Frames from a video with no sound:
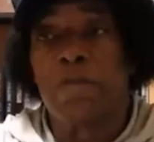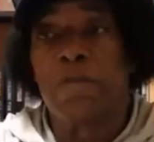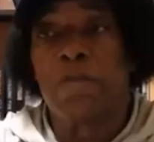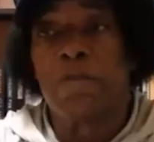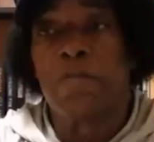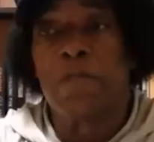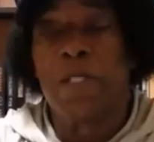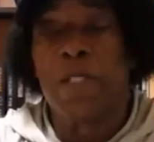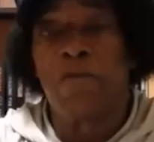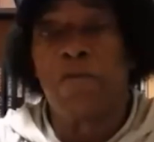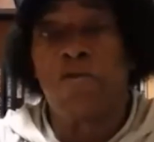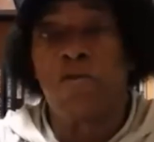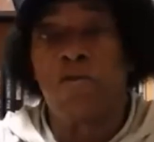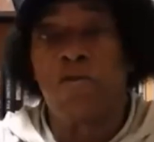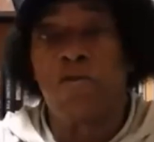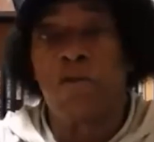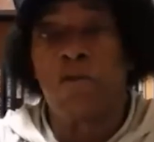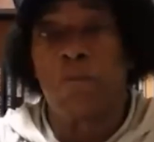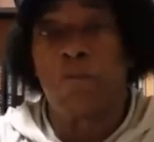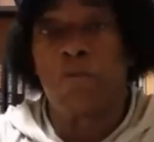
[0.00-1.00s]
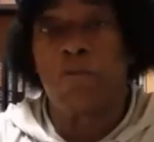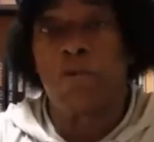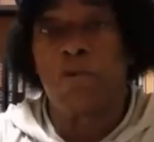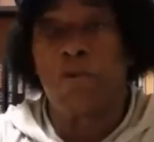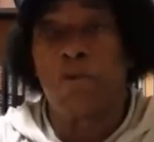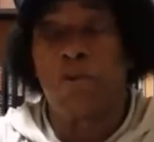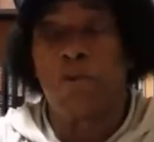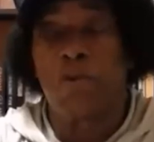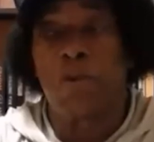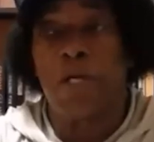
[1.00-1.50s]
In relationship
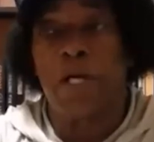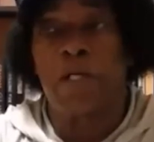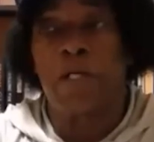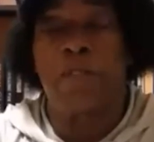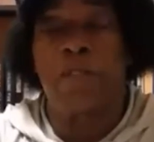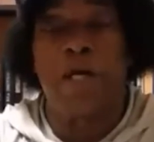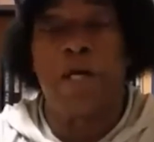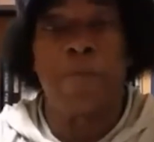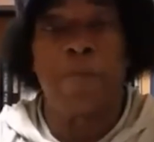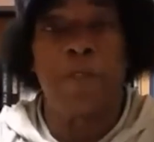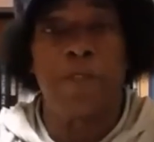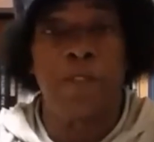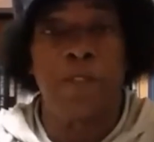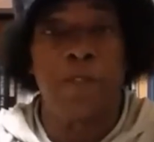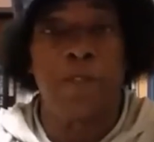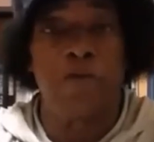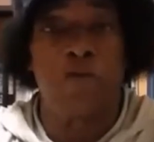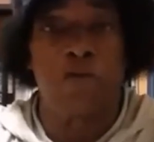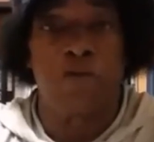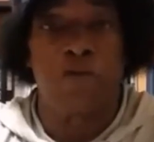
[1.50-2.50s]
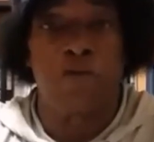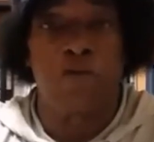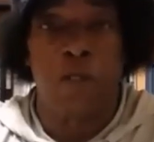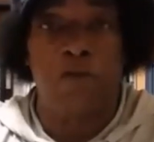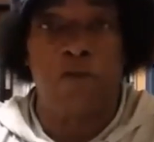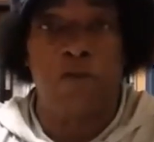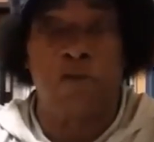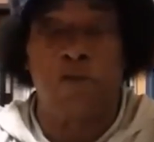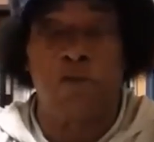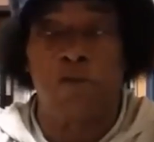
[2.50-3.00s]
to economic
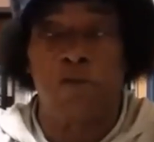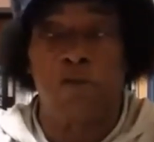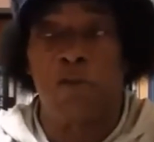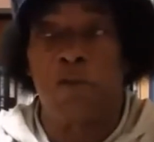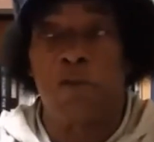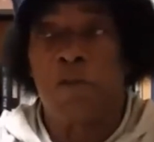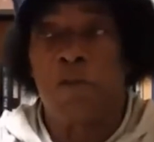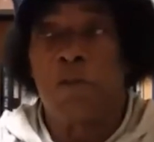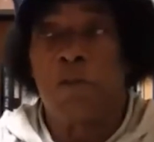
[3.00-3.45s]
interchanges,